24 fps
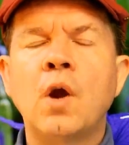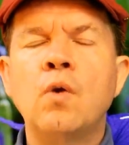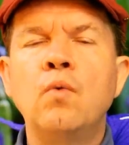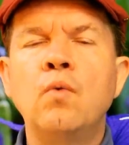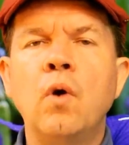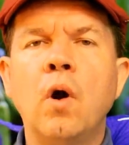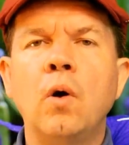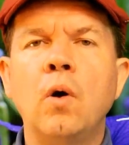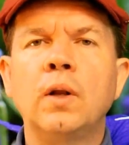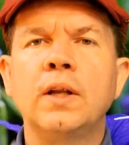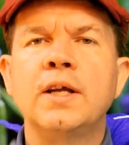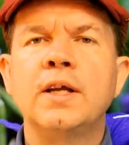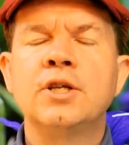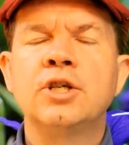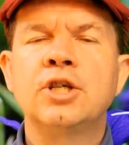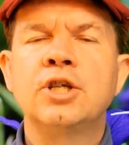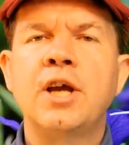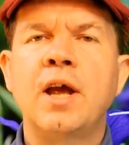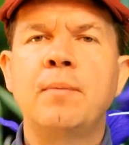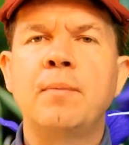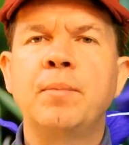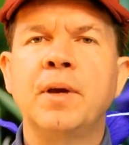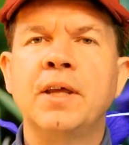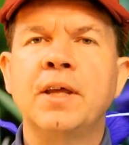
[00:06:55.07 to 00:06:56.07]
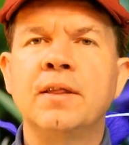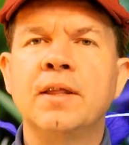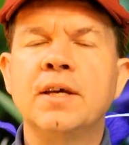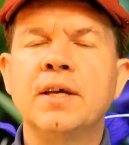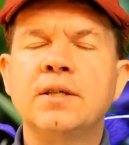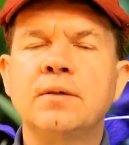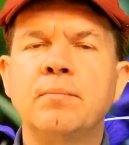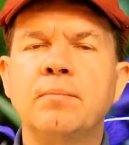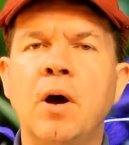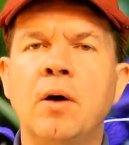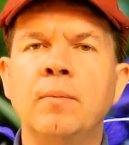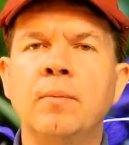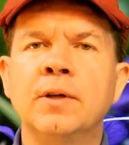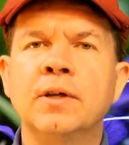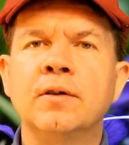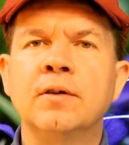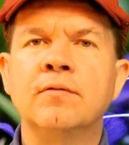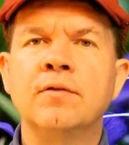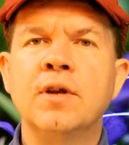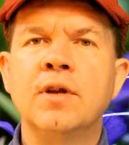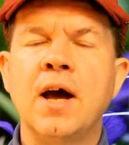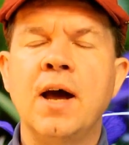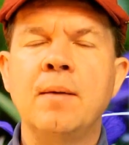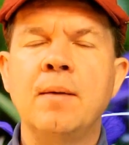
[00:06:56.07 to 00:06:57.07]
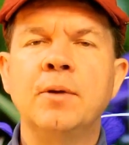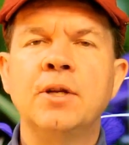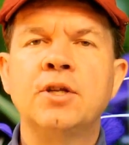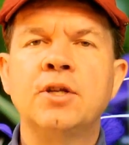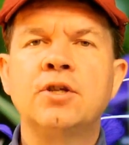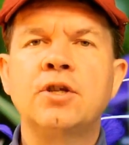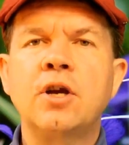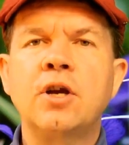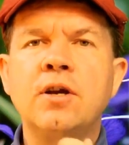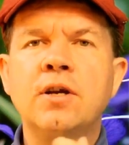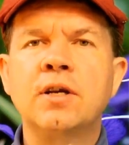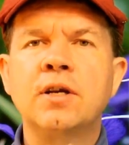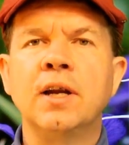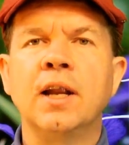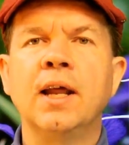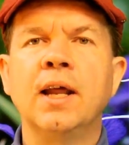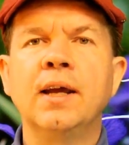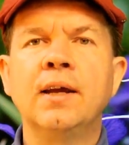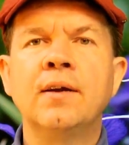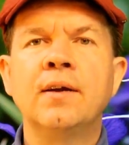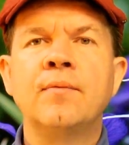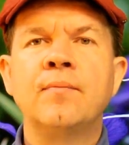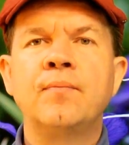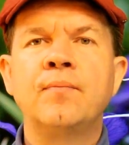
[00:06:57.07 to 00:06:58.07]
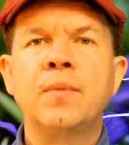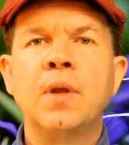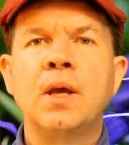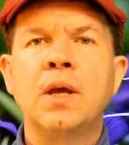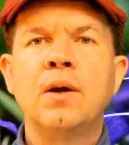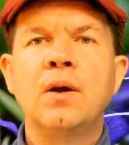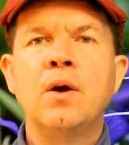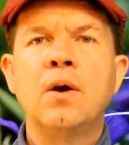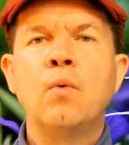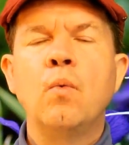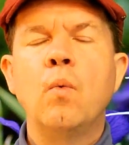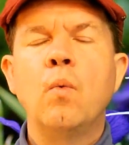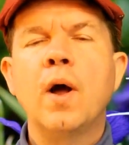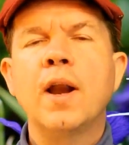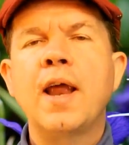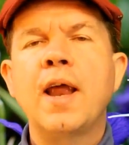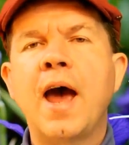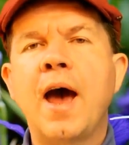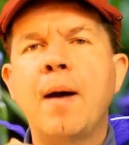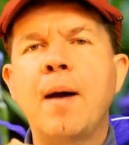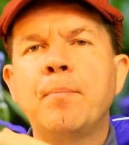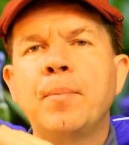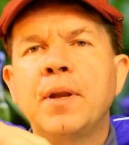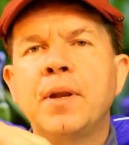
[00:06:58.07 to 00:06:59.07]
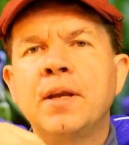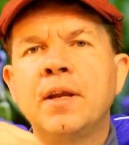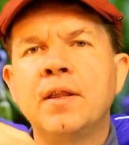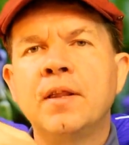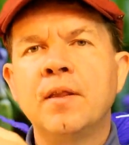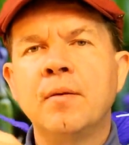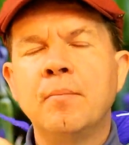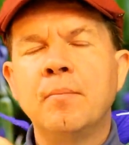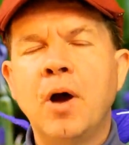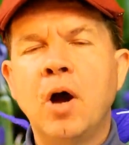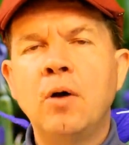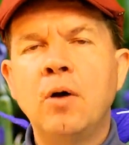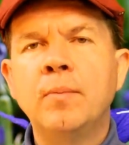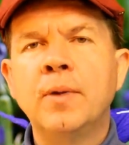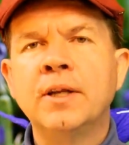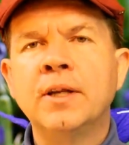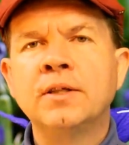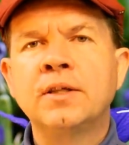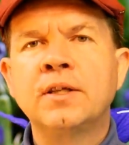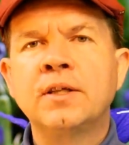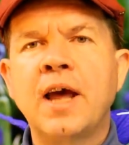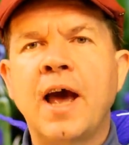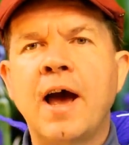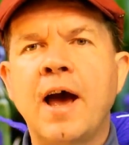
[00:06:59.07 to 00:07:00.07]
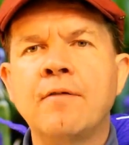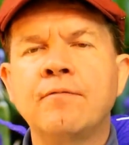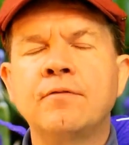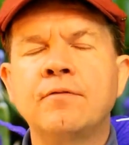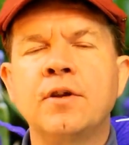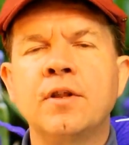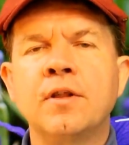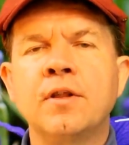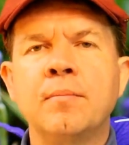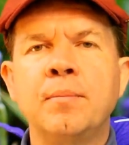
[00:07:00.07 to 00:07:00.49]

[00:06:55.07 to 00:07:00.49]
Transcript: role in shaping this moment of time. And certainly, what happened in the moments after the